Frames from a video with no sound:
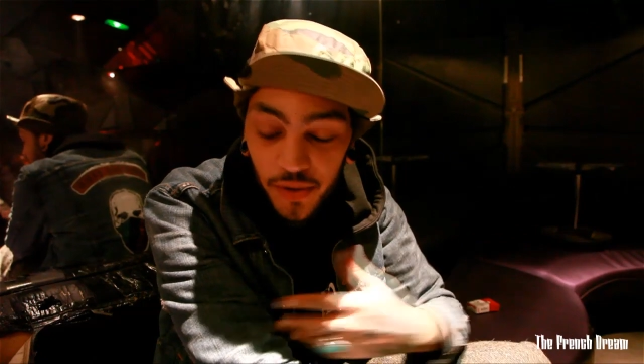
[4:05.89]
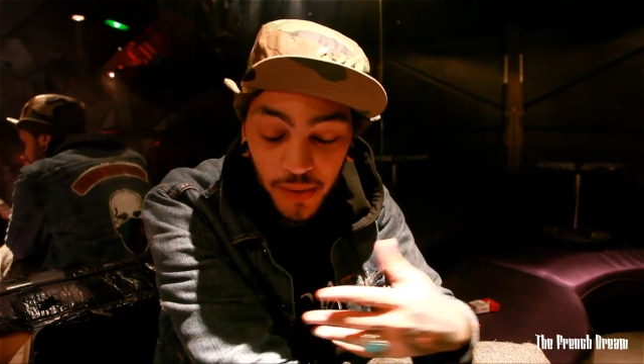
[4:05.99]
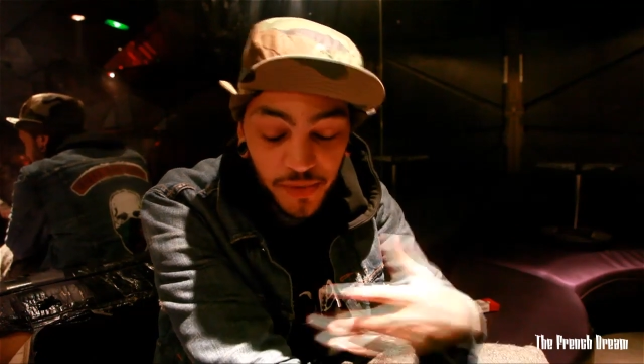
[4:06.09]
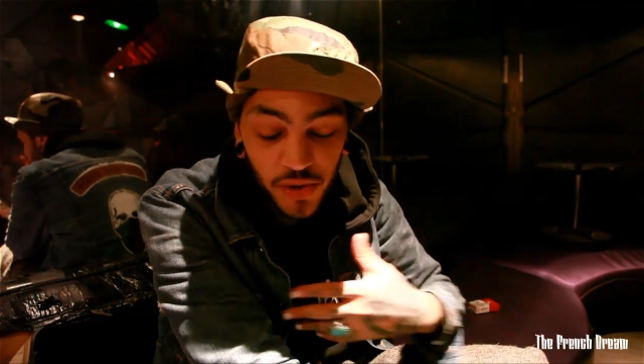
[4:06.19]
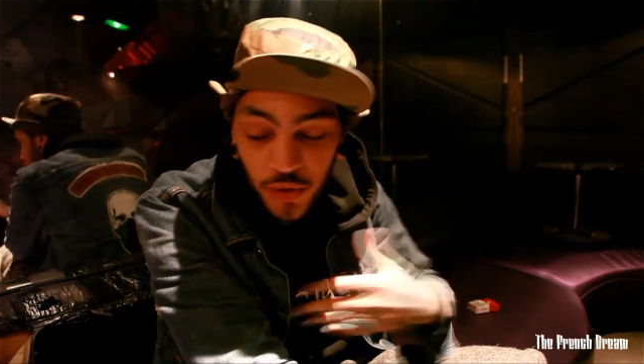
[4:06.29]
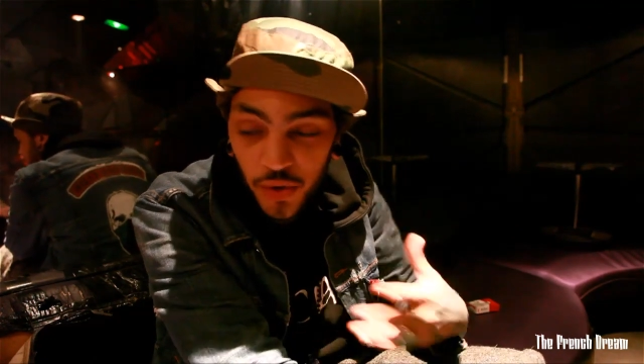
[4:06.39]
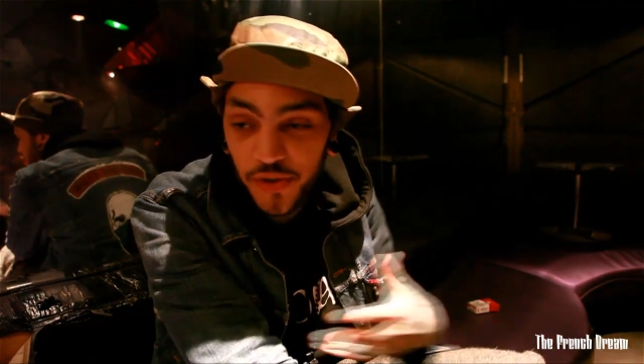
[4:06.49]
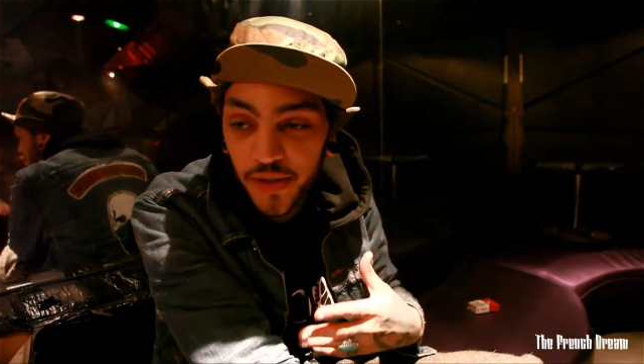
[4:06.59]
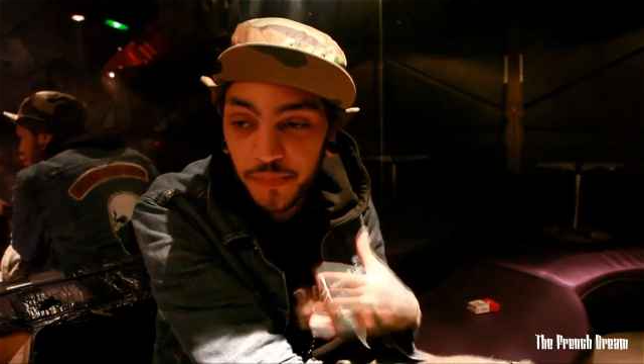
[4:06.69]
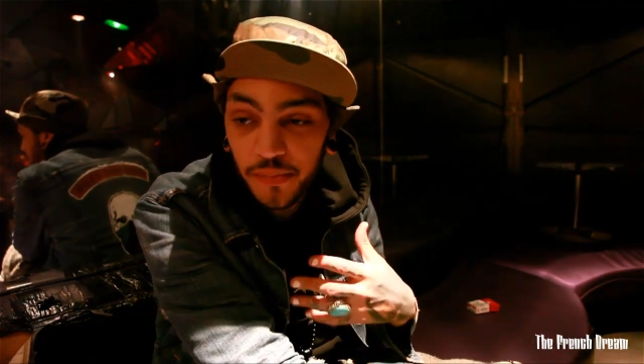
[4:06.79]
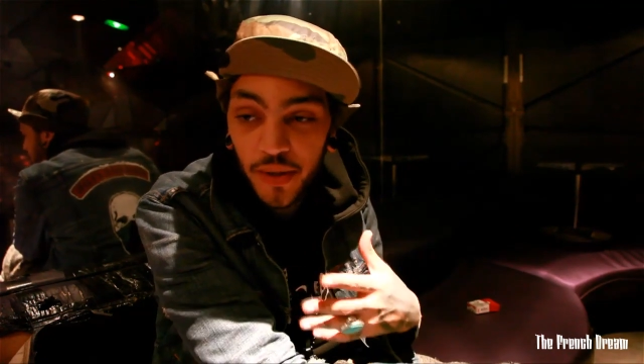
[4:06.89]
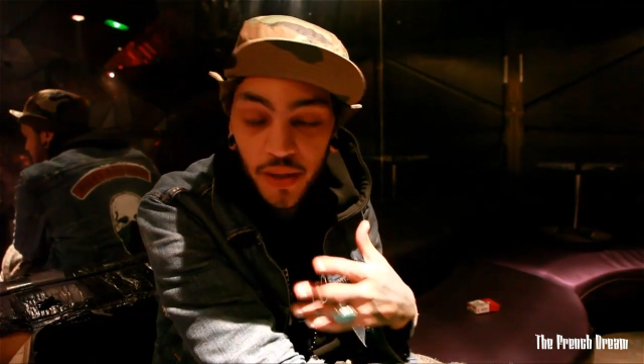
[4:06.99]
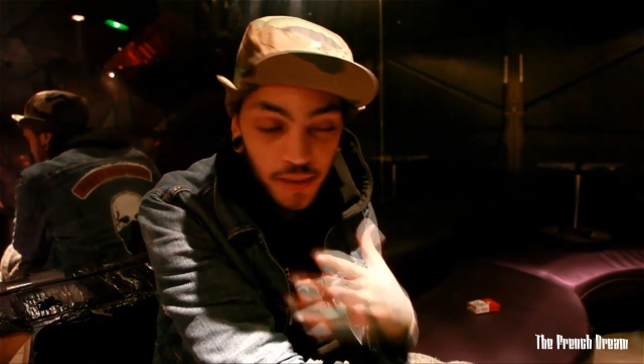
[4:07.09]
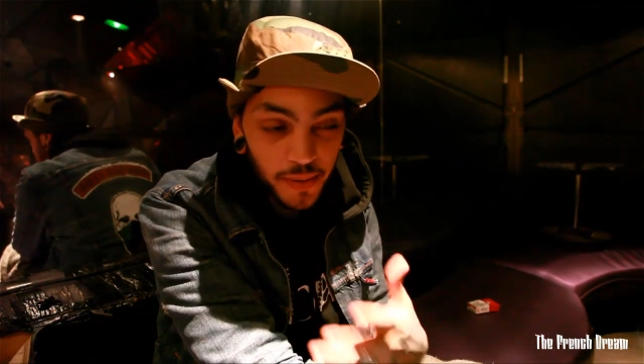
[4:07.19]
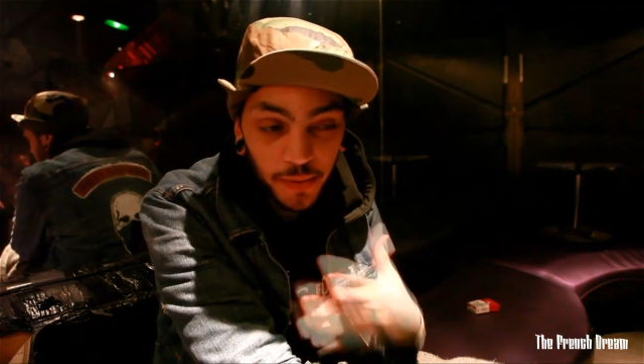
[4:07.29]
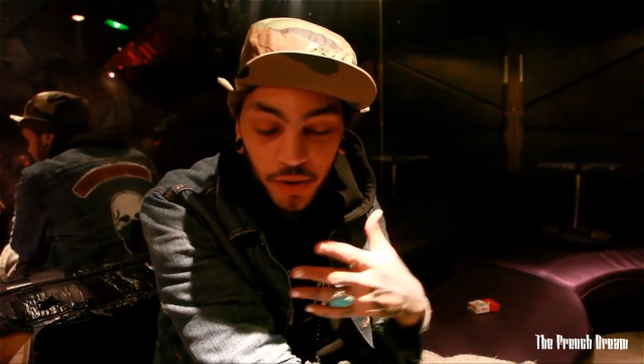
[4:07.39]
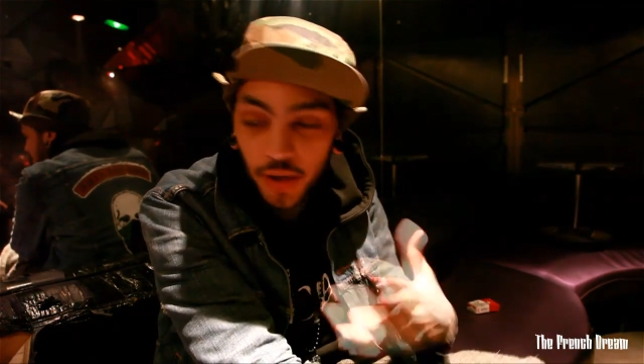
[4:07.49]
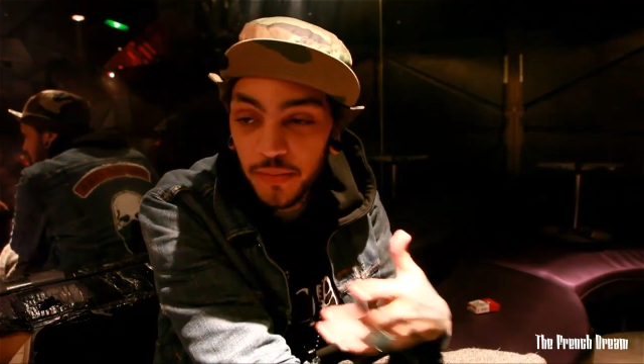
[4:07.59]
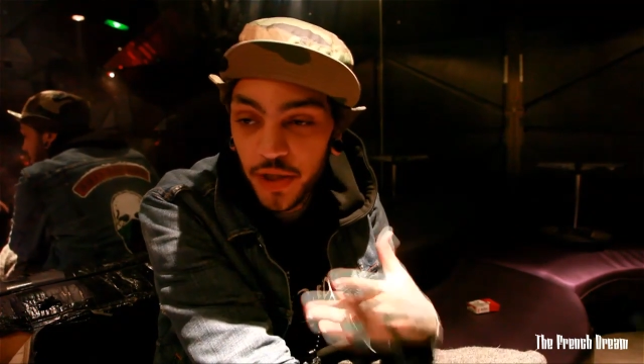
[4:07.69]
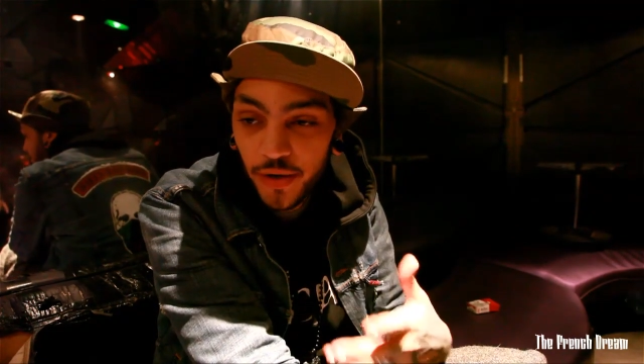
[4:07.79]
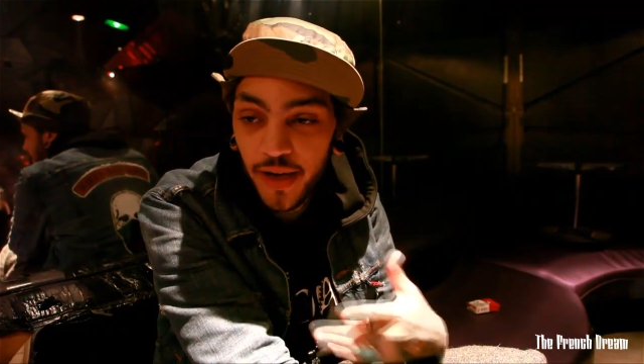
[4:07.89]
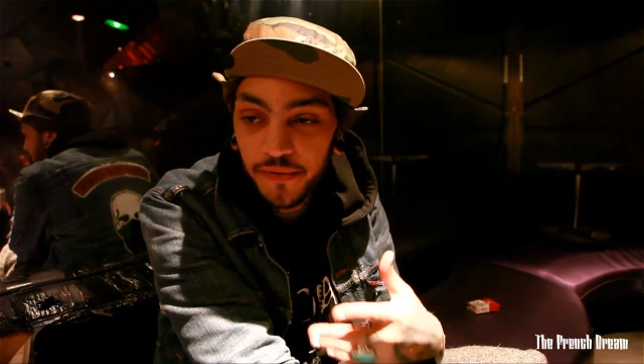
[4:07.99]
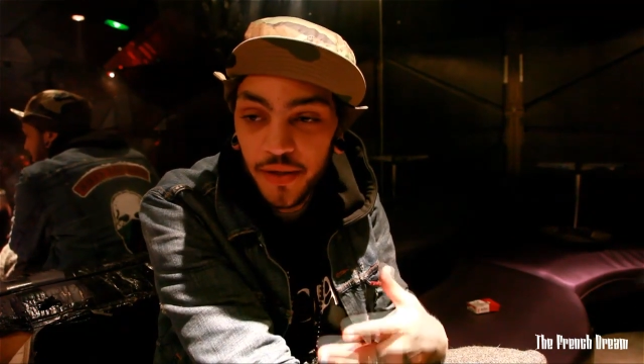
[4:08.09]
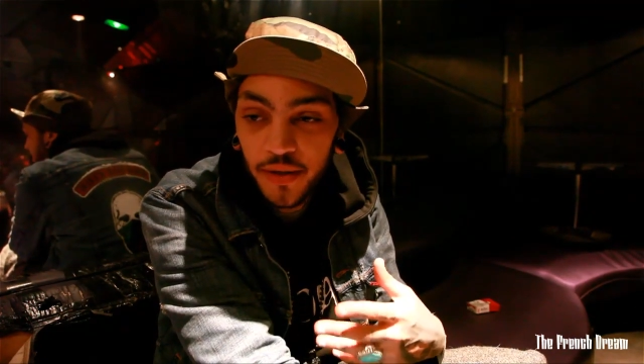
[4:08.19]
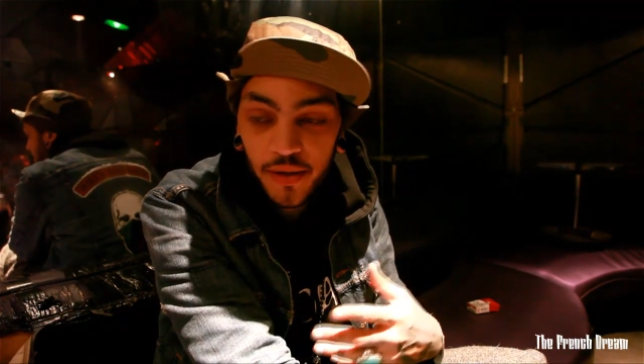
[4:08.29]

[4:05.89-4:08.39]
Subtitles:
I'm so used to people calling me Travie